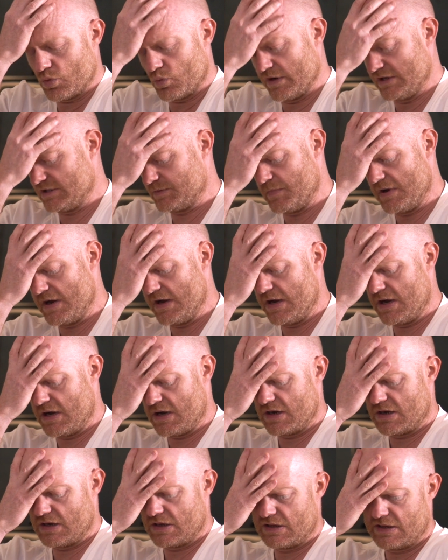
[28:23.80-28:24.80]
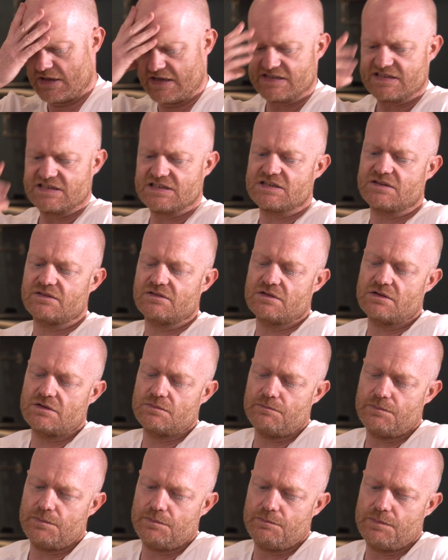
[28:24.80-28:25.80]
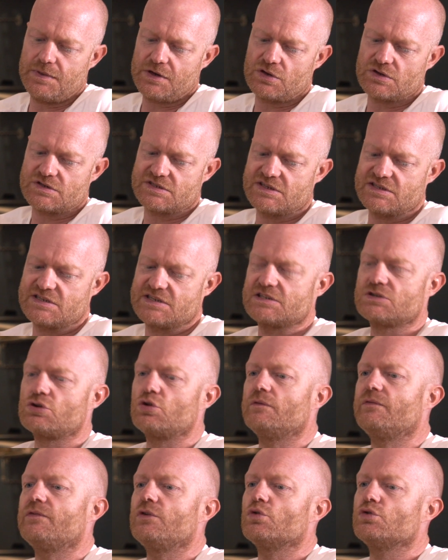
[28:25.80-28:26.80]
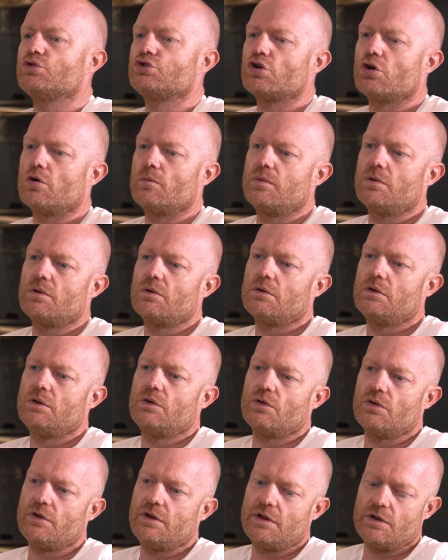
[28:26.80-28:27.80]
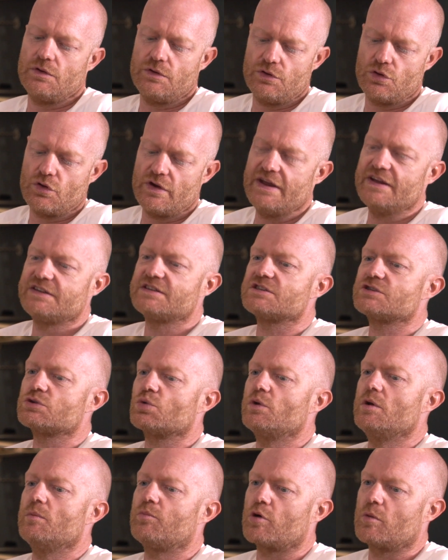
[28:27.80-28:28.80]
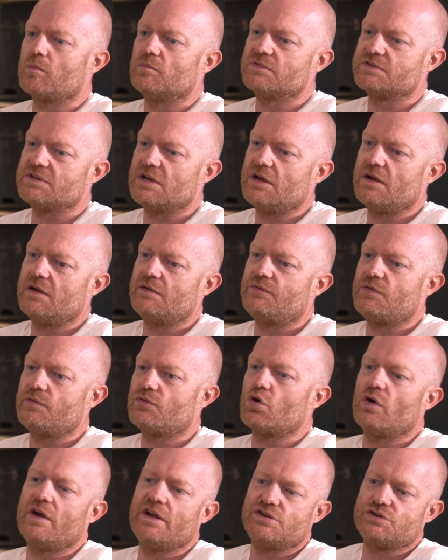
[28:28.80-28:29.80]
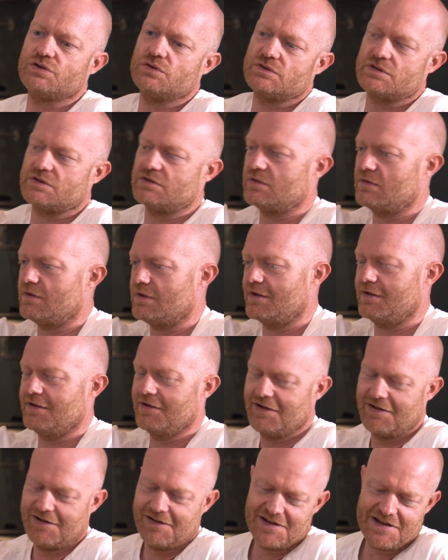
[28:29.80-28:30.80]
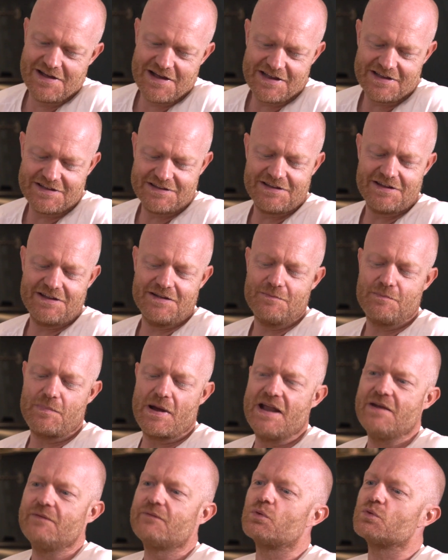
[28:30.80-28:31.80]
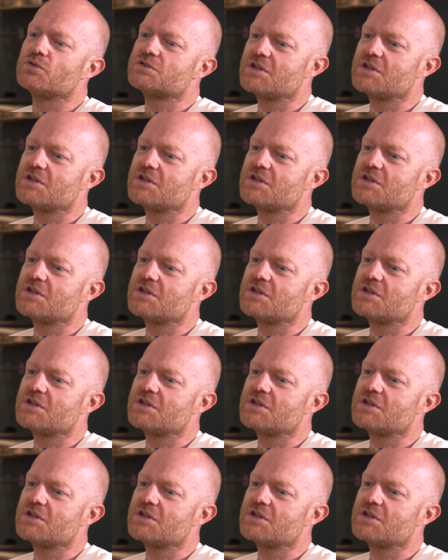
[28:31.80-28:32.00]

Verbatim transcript: always be because this is good for your job. You're not here to sort your problems out. If you've got issues and painful